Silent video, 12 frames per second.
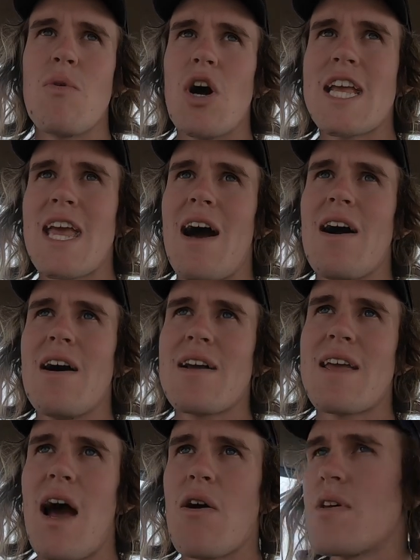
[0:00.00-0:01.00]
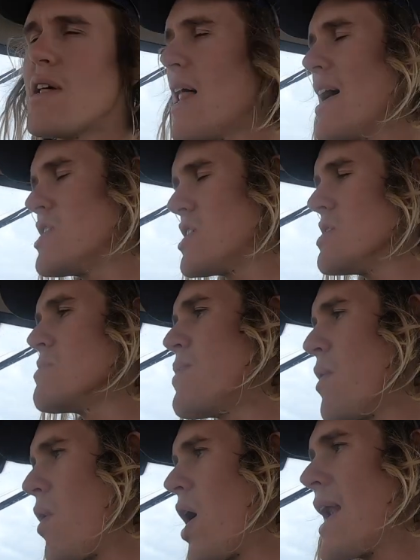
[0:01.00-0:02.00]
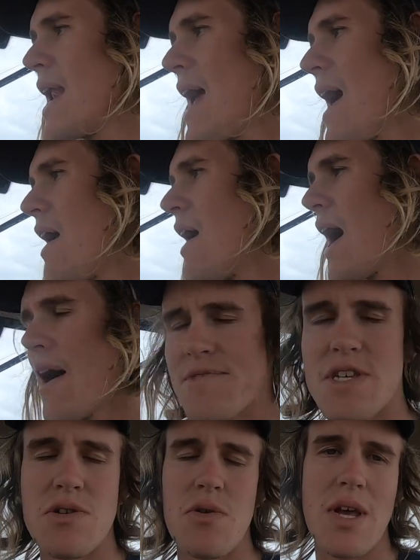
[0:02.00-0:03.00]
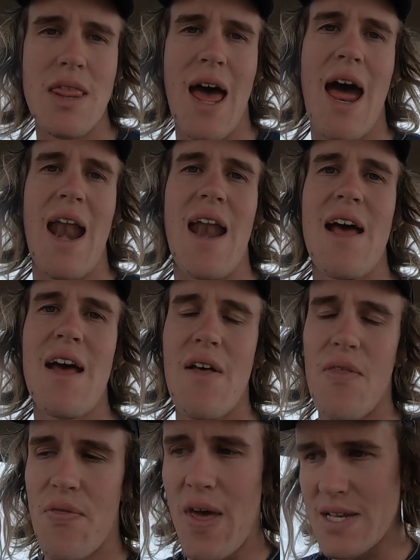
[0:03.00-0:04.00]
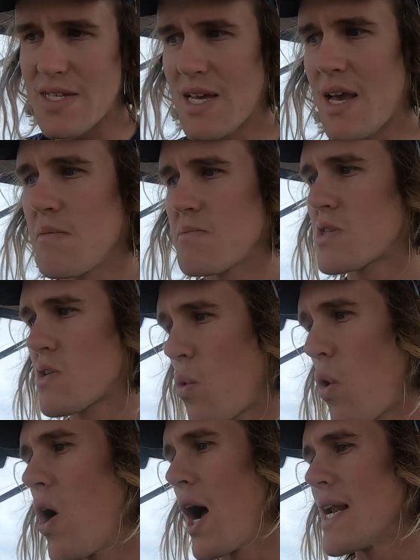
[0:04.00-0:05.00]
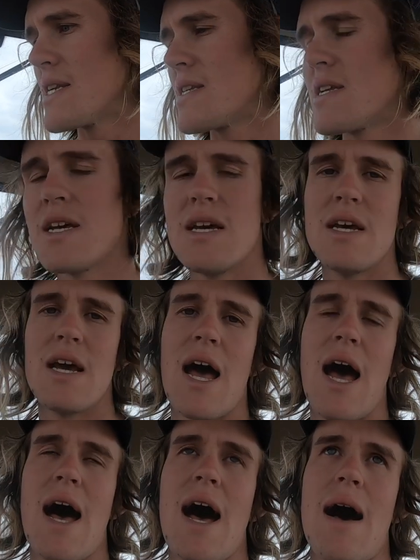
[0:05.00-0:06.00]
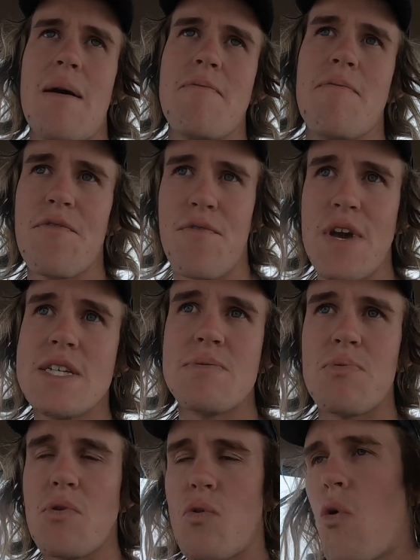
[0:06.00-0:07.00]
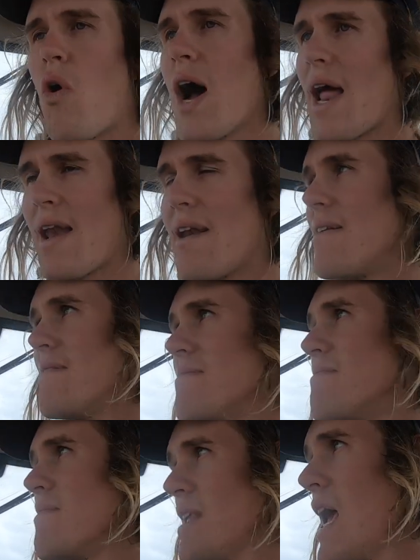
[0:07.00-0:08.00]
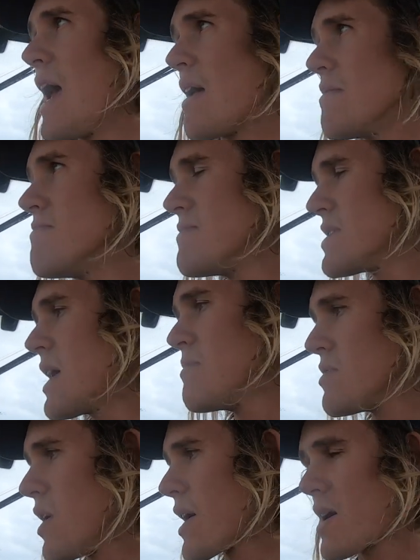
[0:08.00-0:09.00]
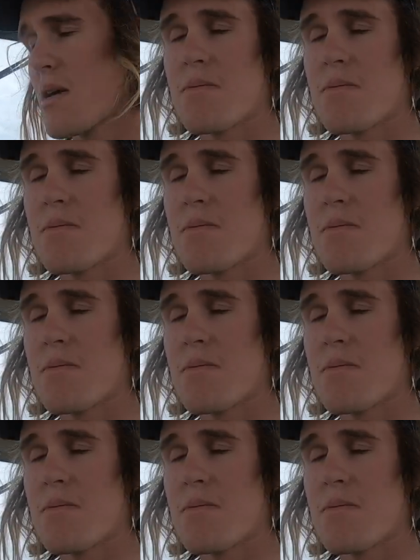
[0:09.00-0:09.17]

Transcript: my cal calculations, but right now, after doing that, that seems quite um, feasible, quite, yeah, seems like,